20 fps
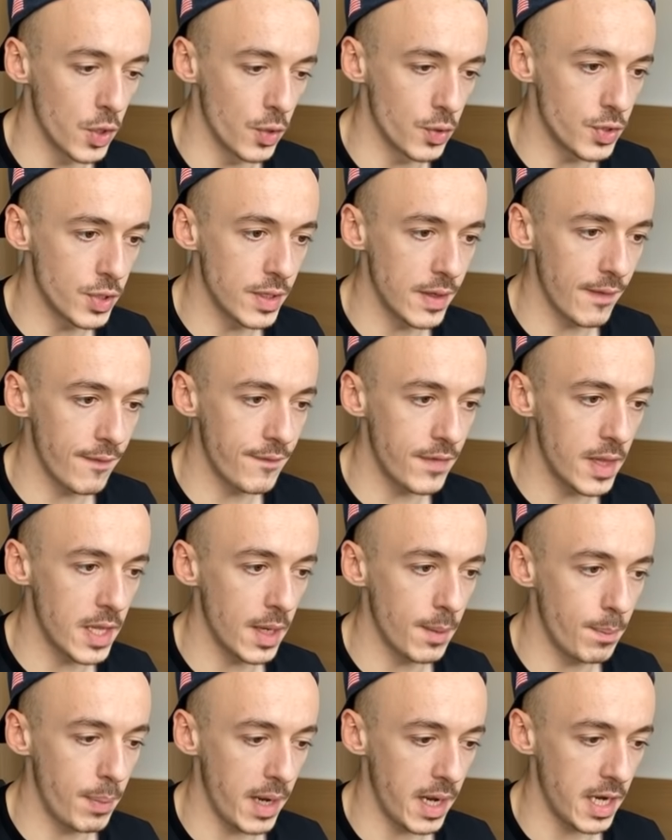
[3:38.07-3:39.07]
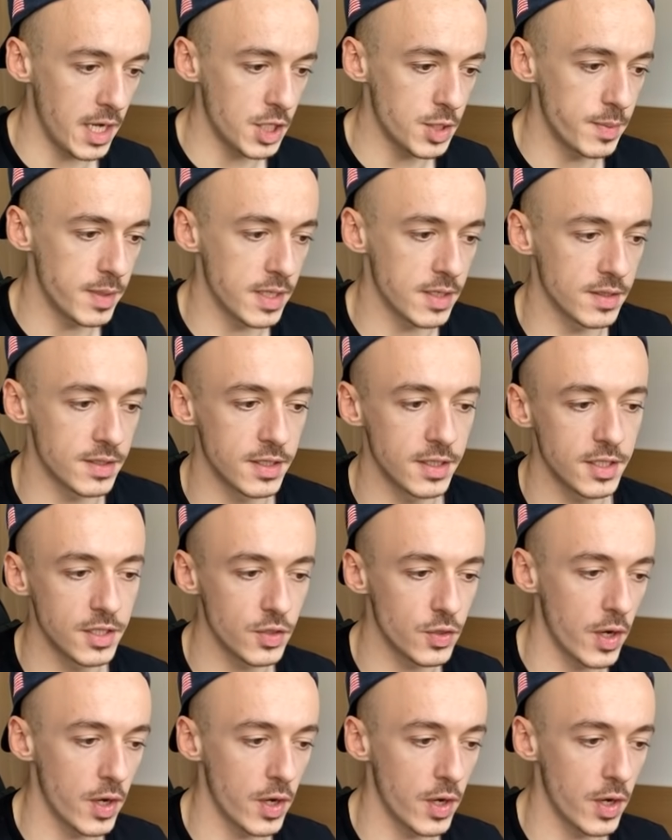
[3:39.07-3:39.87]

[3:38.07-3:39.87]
go to the affiliate page, because this